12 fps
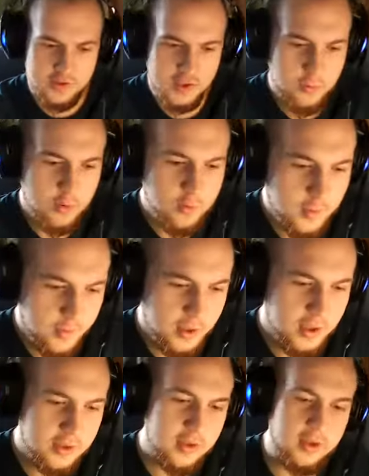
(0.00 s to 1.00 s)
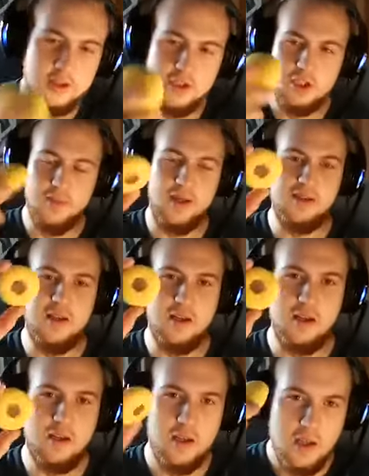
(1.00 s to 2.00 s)
example, my partner,
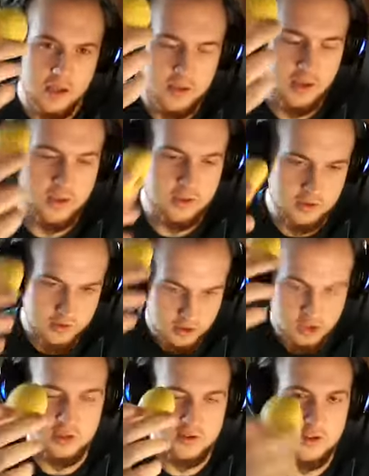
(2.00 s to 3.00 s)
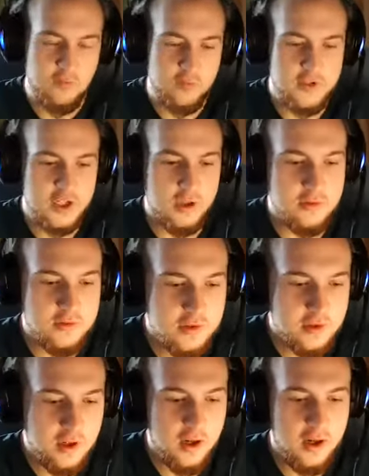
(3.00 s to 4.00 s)
she does stuff with
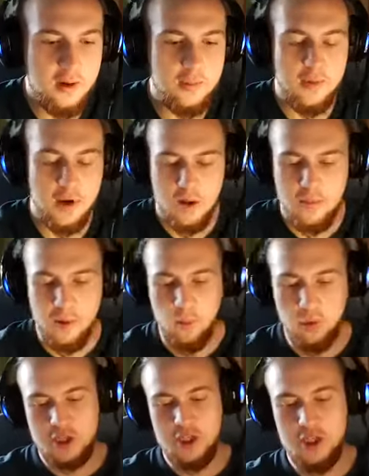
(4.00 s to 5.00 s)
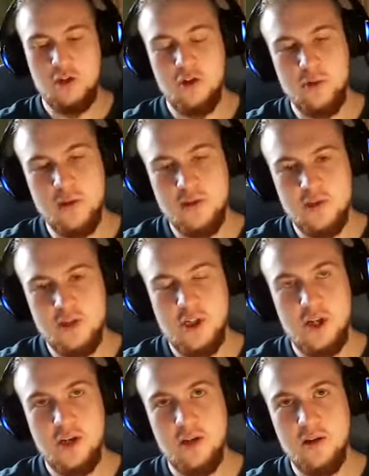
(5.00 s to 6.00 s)
shells. And what she can do is
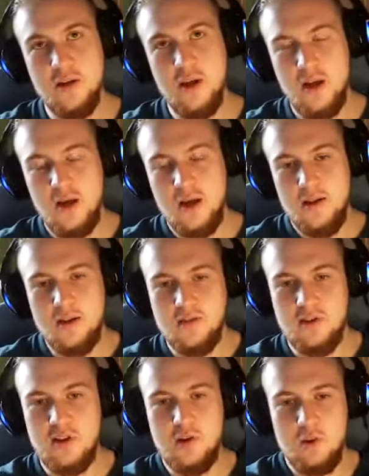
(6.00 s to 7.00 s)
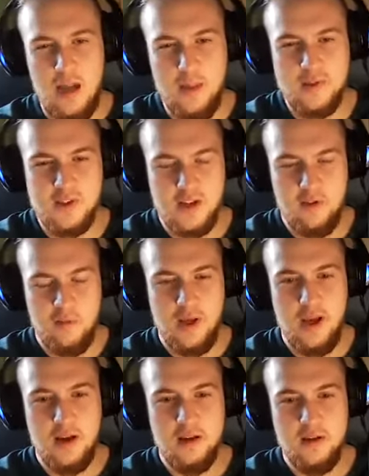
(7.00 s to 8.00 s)
there's a thing called Amazon
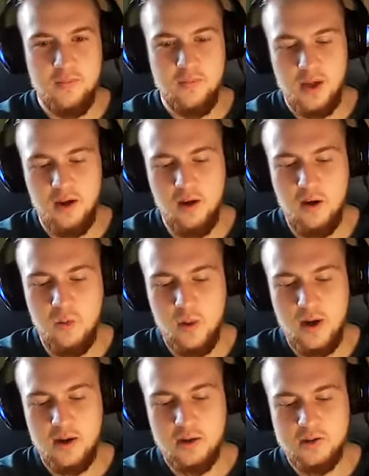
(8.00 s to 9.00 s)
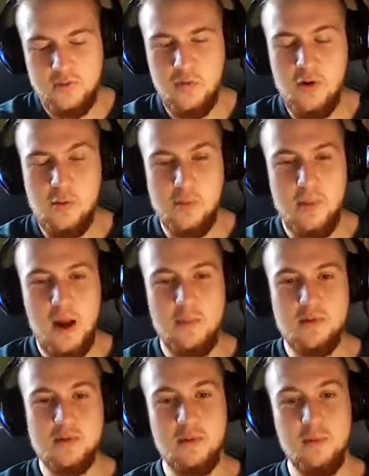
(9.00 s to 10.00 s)
FBA, where it's fulfilled by
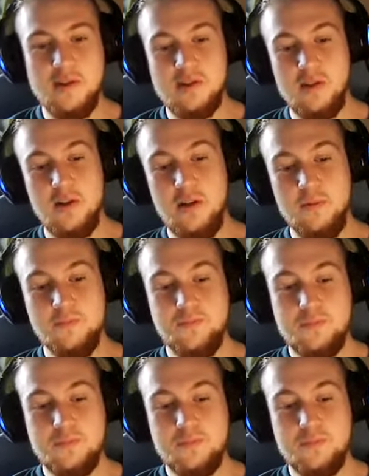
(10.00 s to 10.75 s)
Amazon, basically